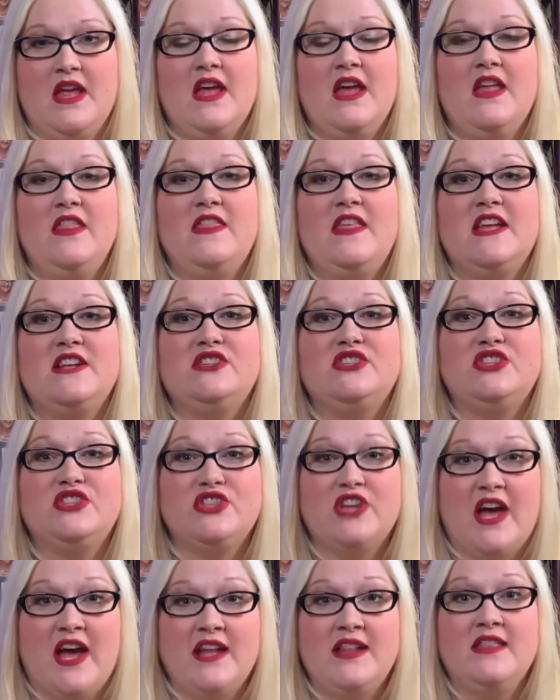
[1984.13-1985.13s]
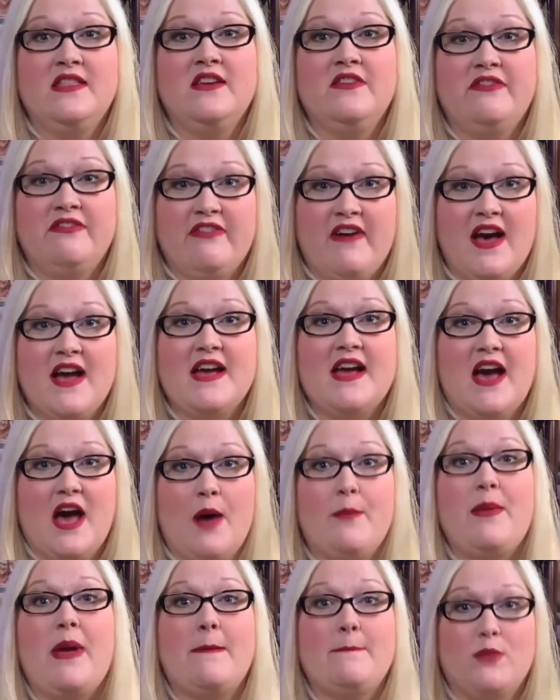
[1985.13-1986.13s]
then shut the fuck
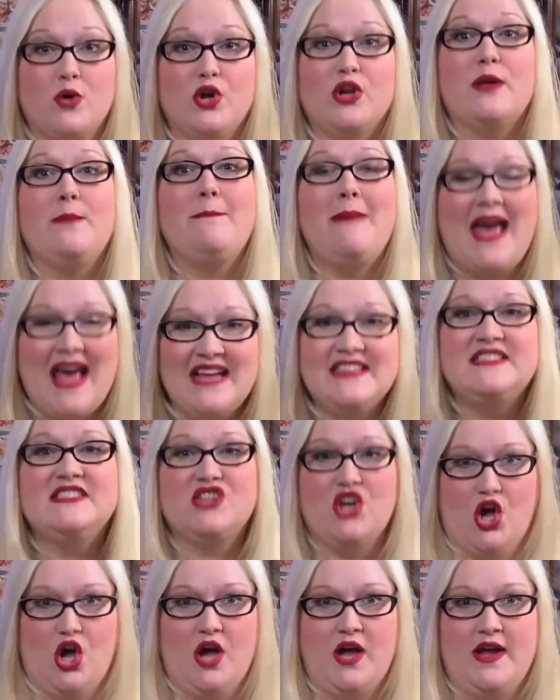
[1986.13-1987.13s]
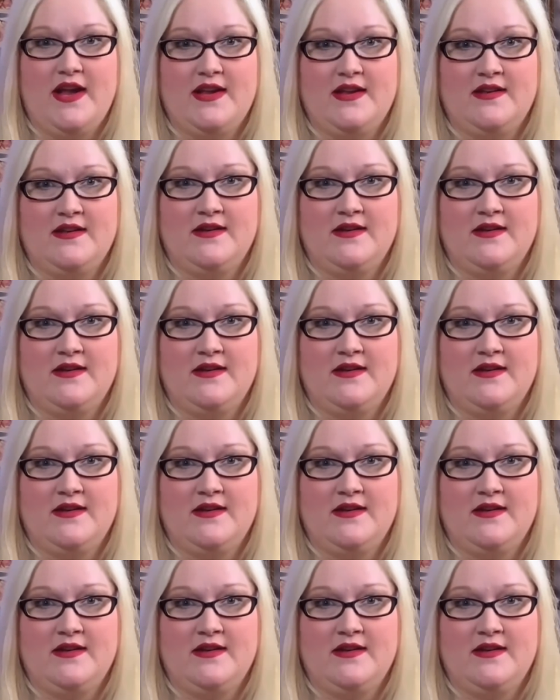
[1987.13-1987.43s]
up and put a mask on.